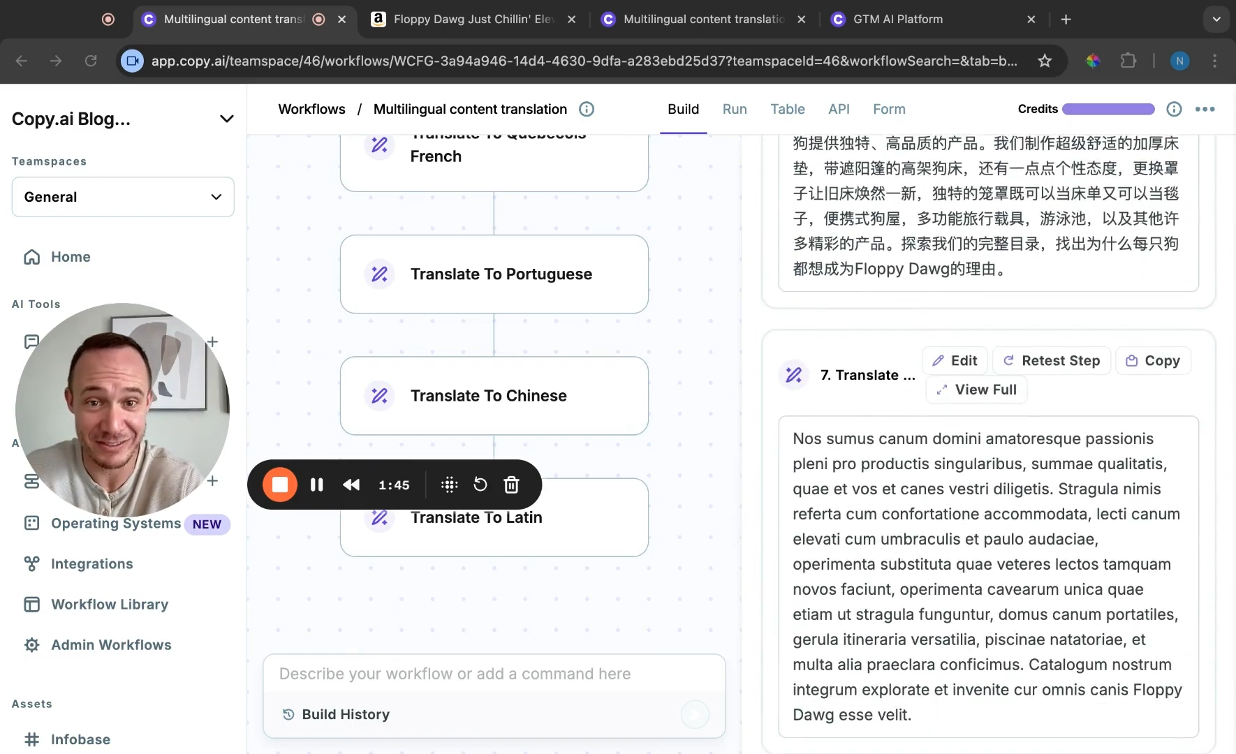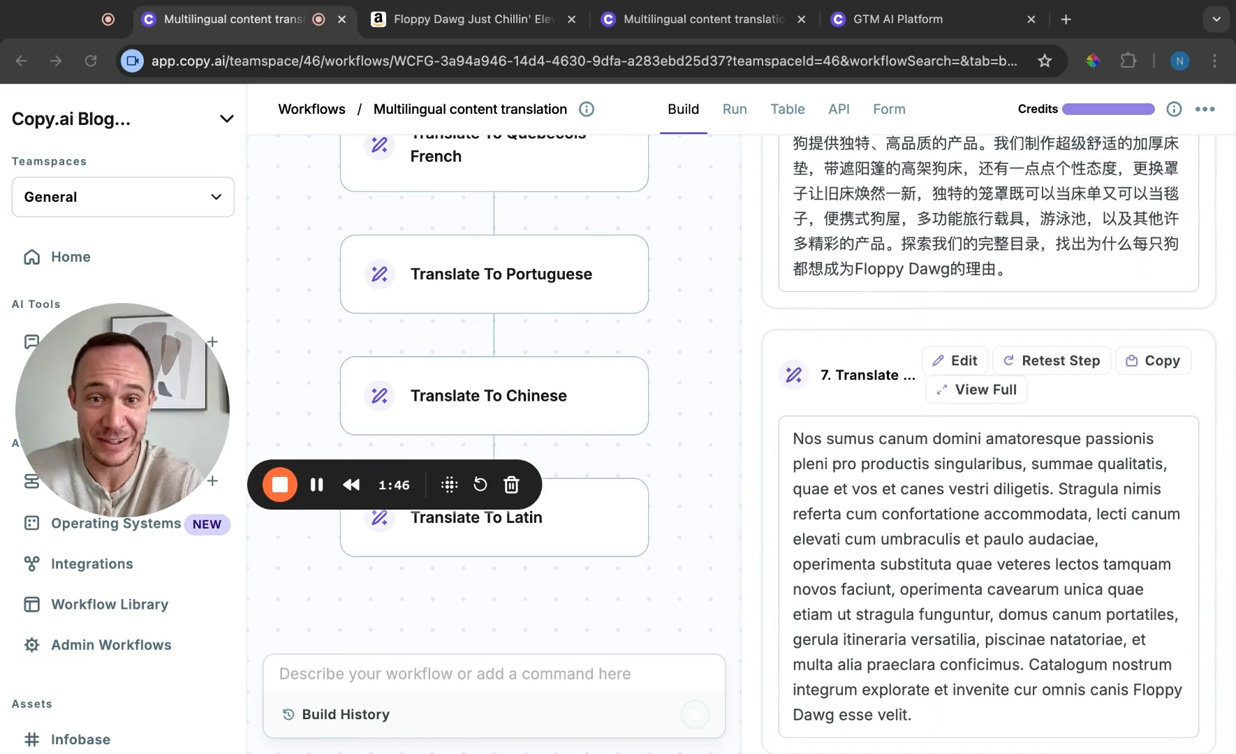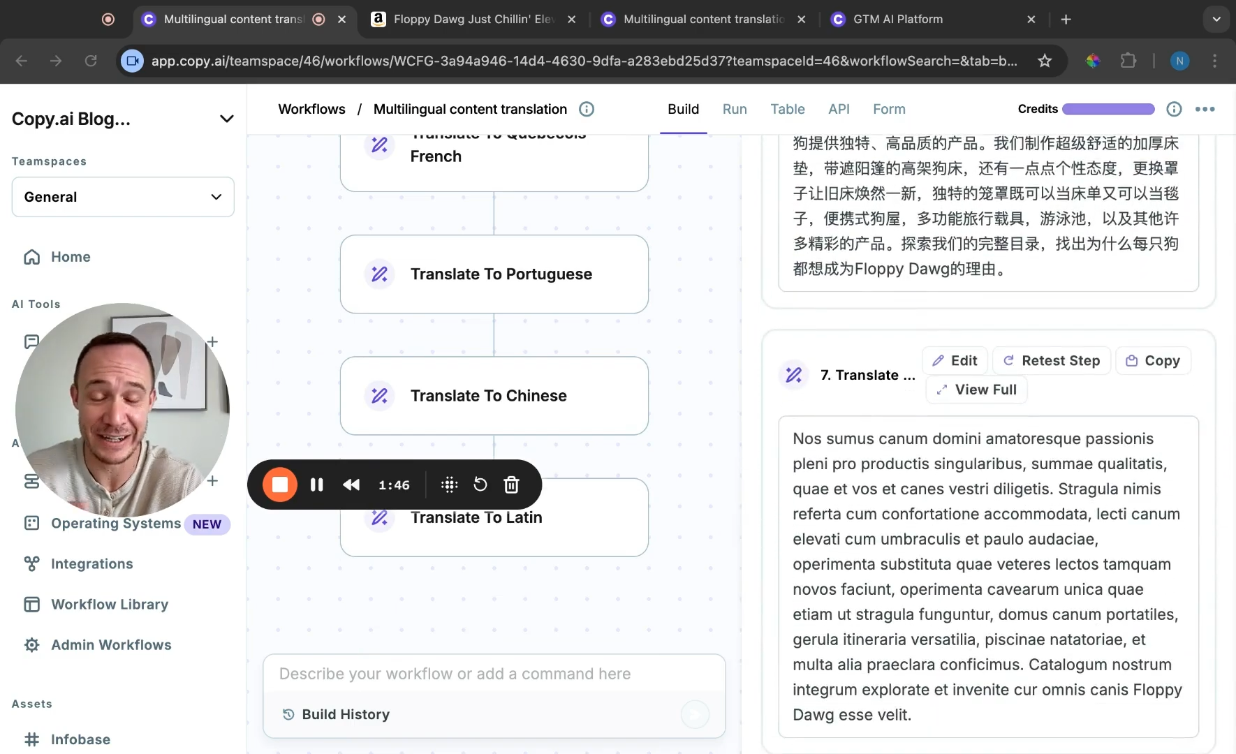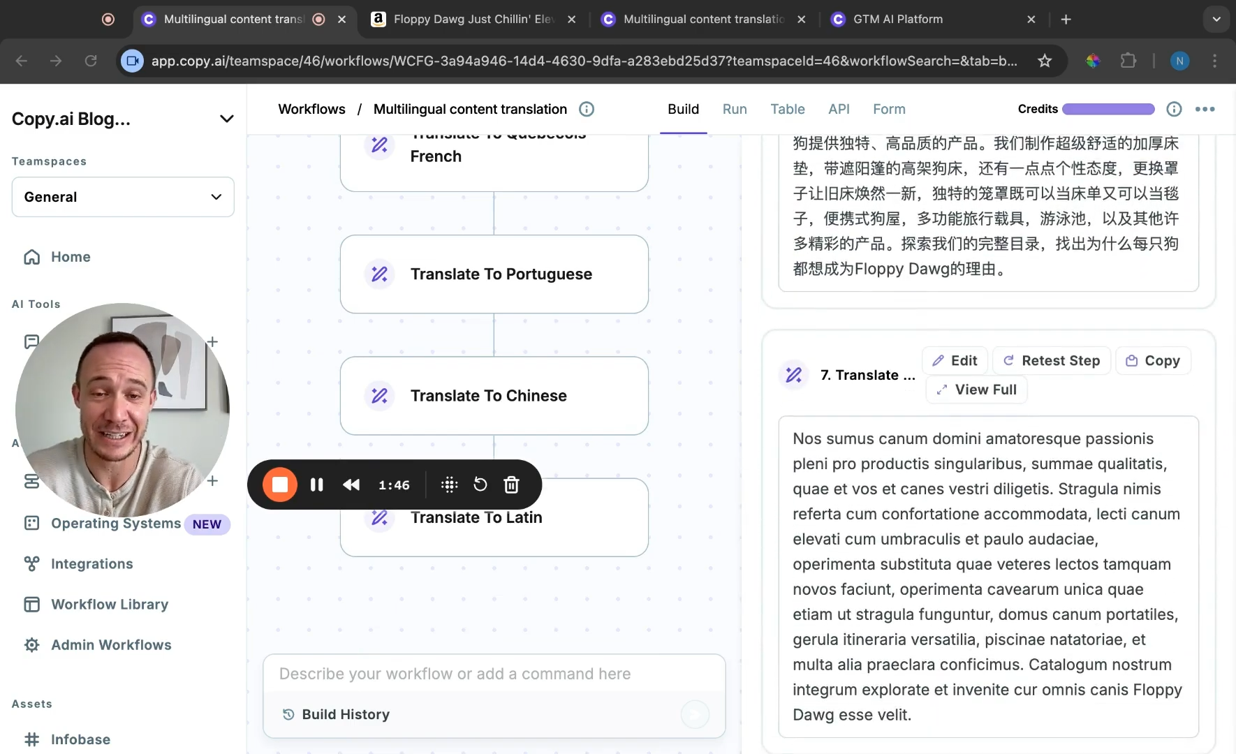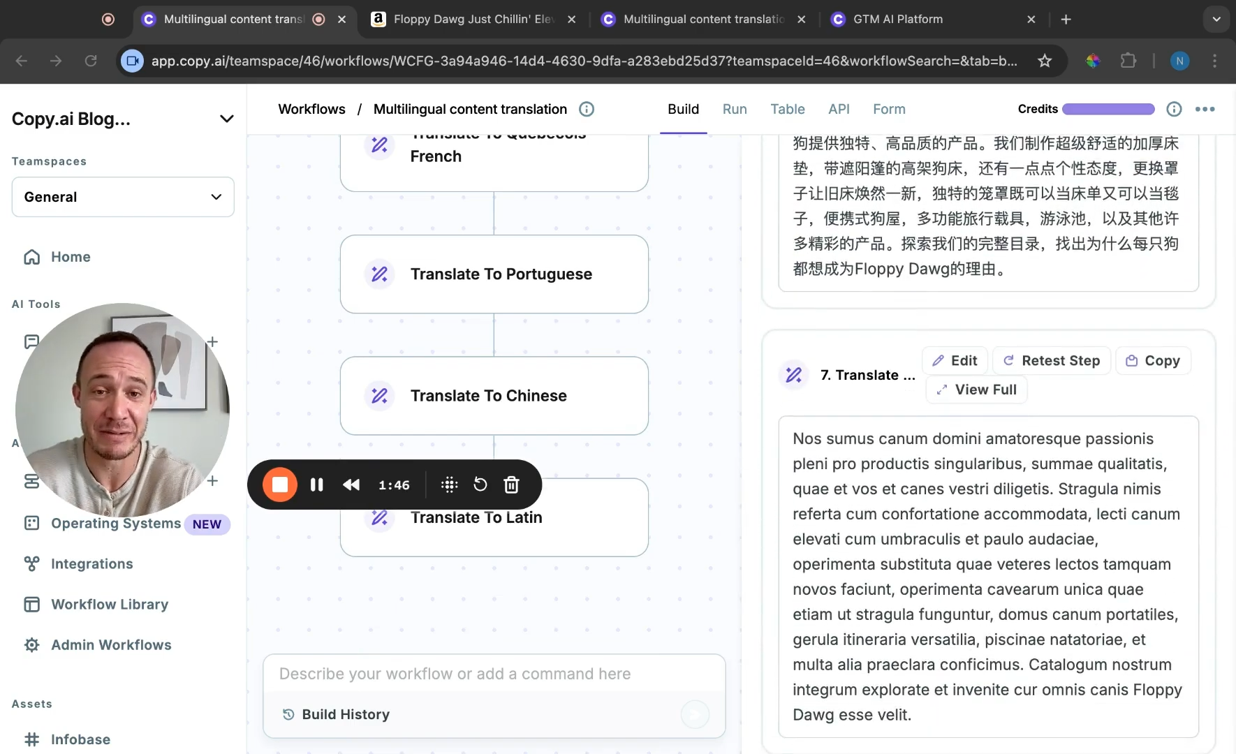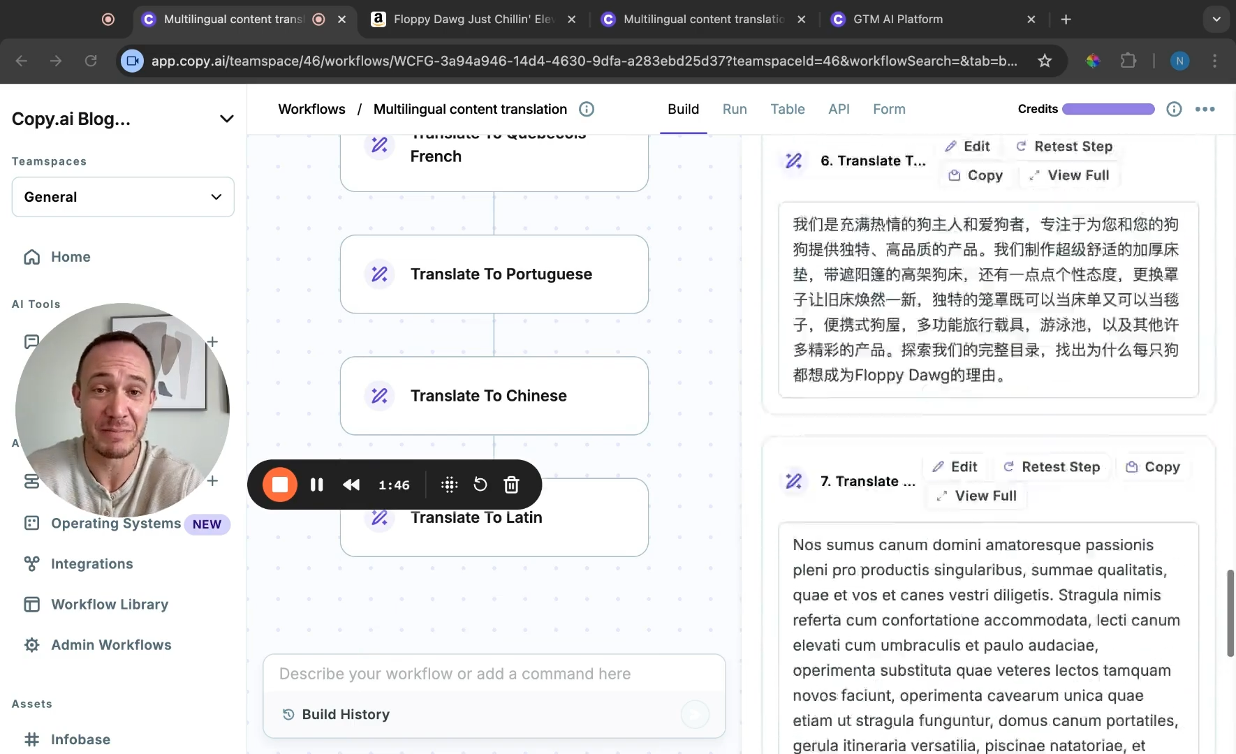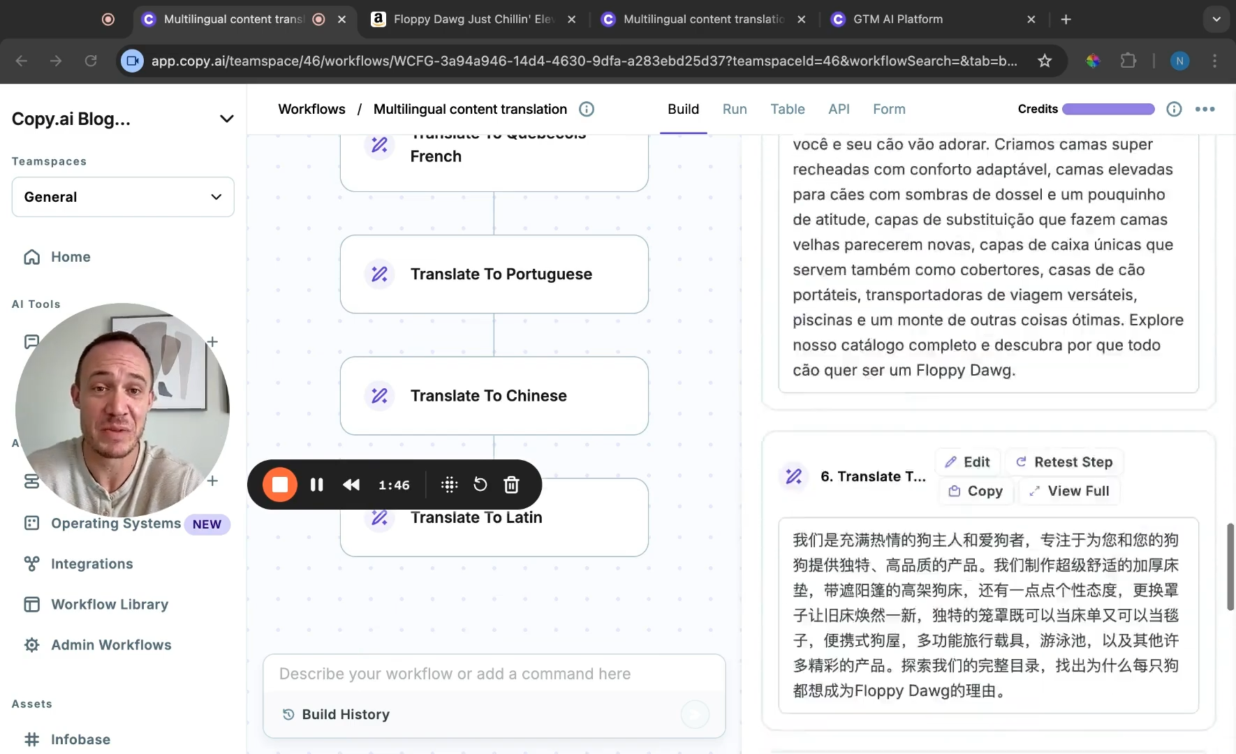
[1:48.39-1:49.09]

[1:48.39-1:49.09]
finally.